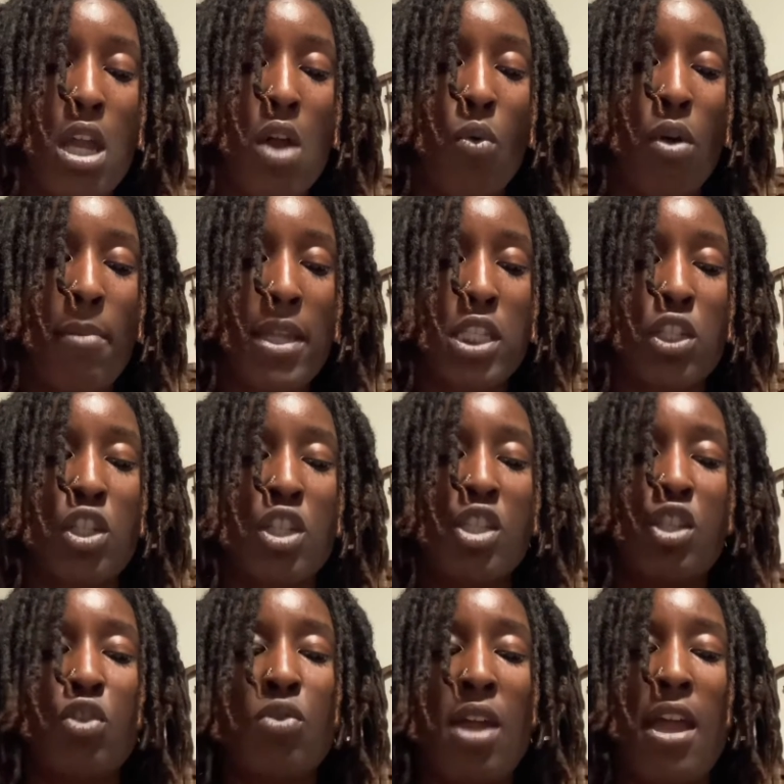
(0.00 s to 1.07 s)
What messages
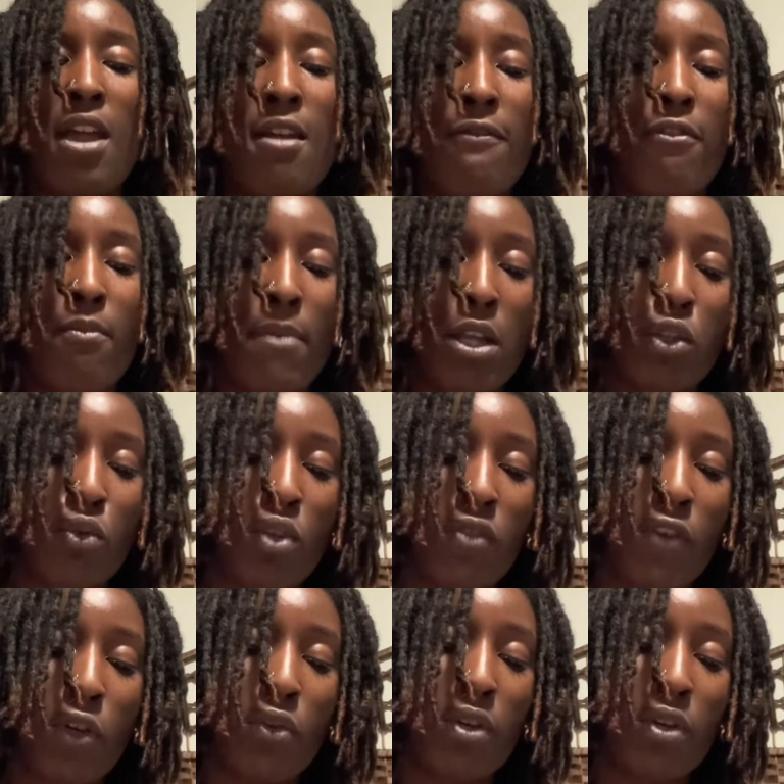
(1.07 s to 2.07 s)
do you have for my Taurus, Virgo,